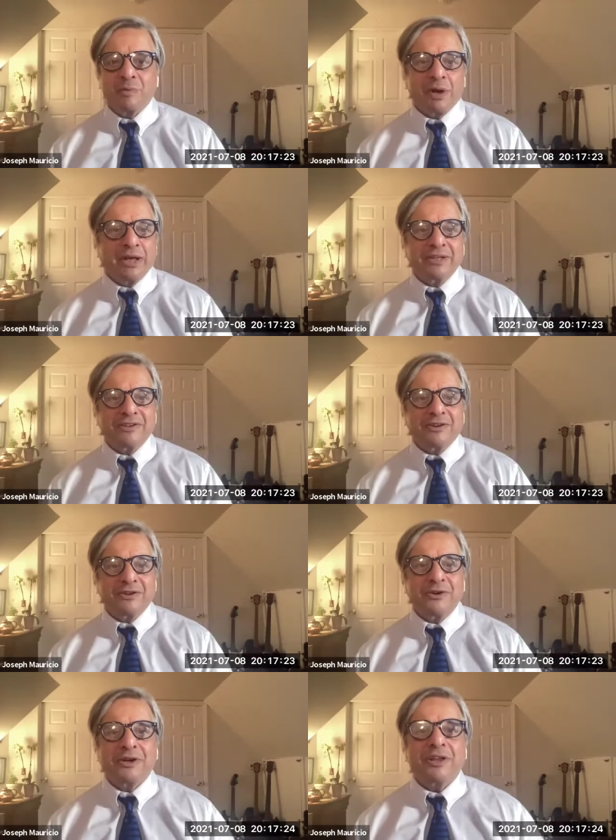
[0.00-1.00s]
we
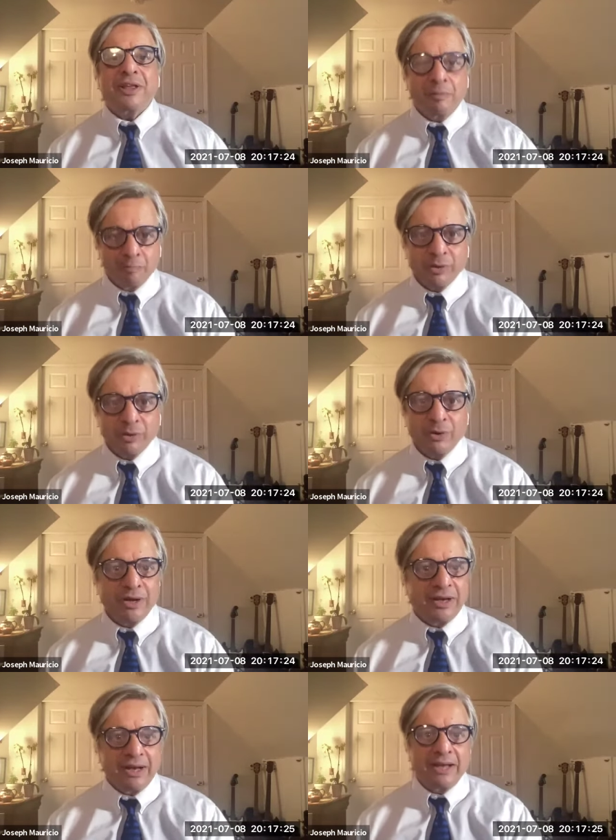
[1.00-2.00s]
could
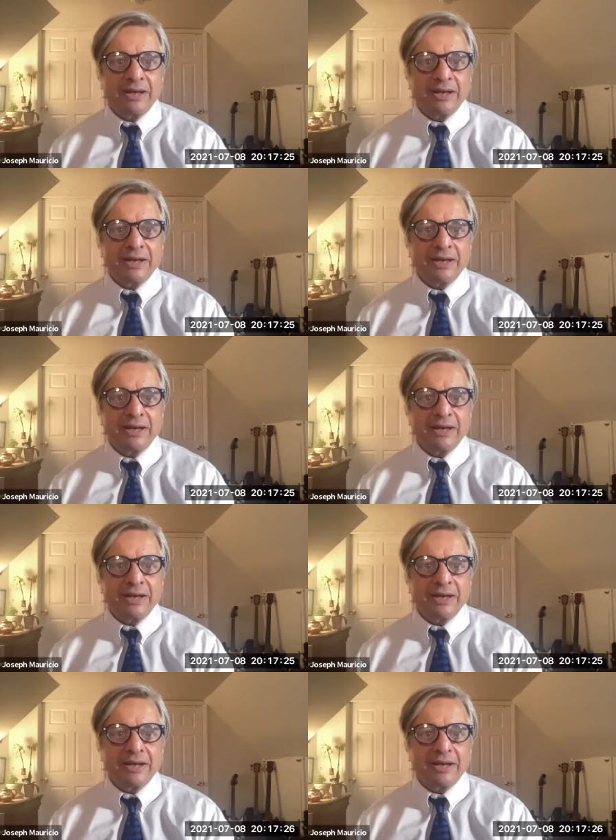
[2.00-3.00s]
employ in any
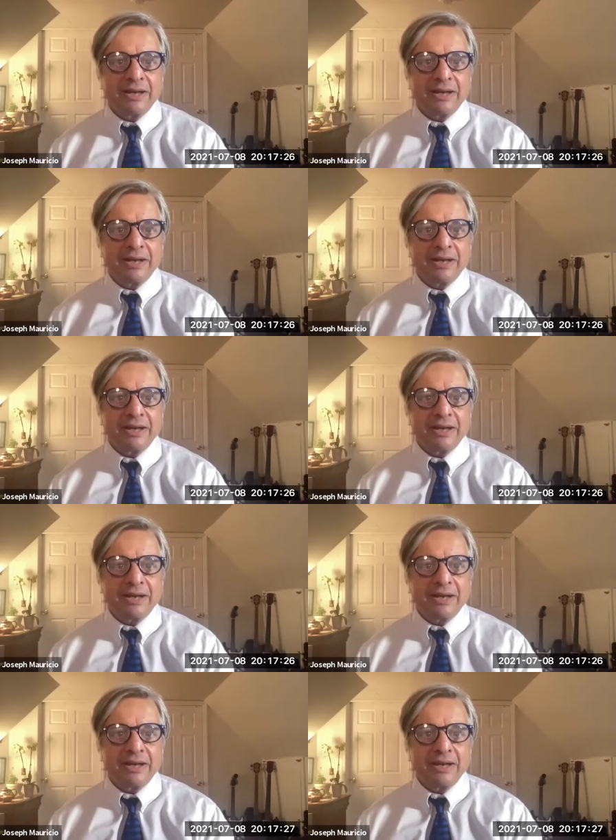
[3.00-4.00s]
situation,
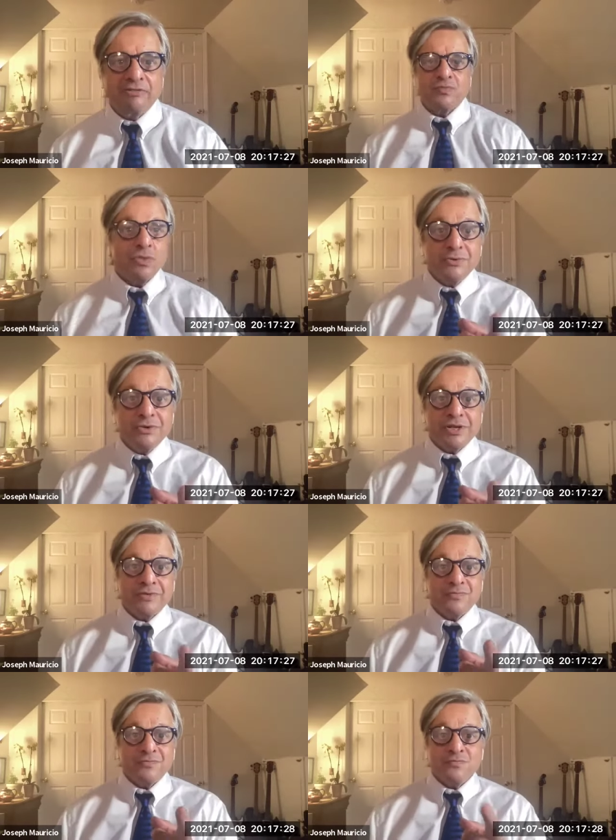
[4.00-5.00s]

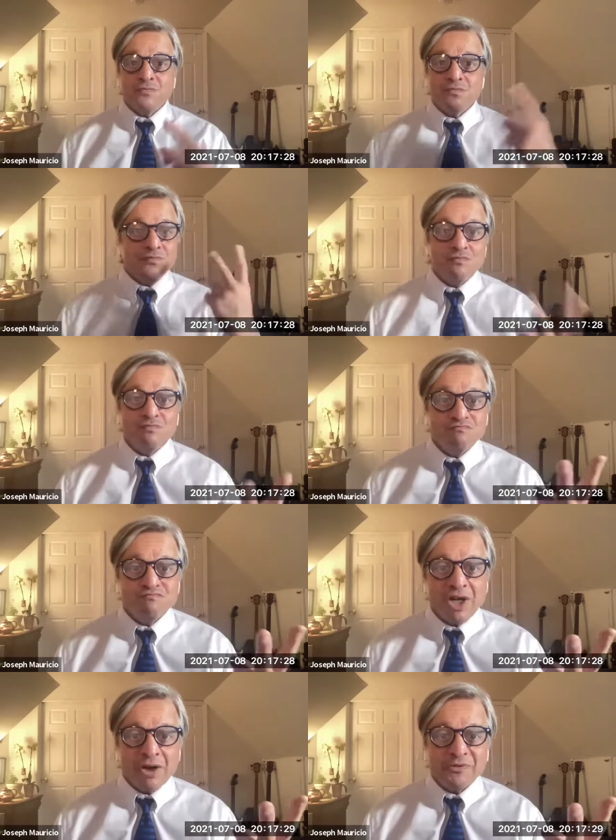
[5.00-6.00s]
including
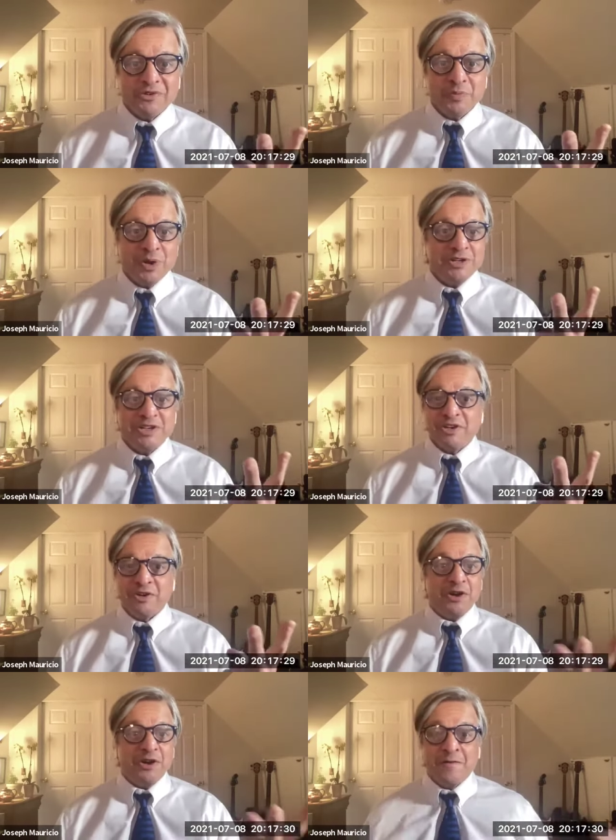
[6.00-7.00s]
not responding
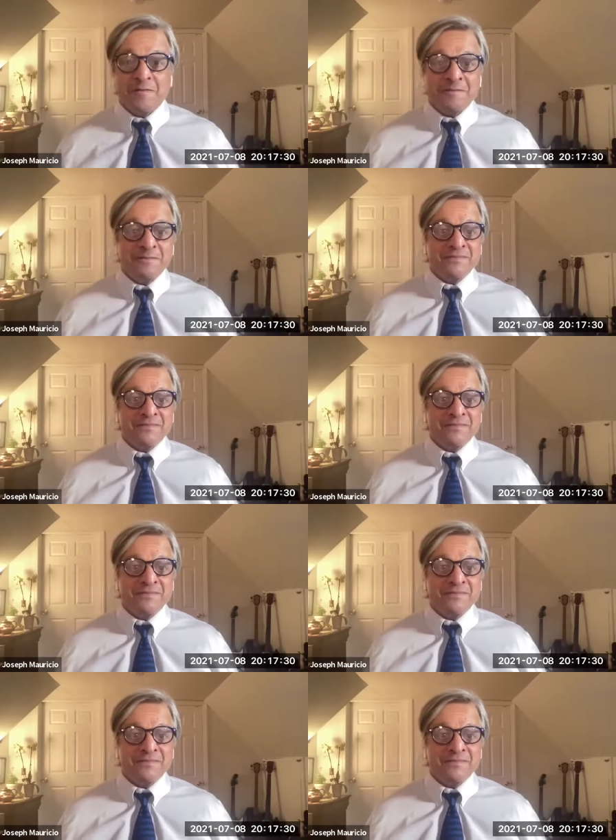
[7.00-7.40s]
at all,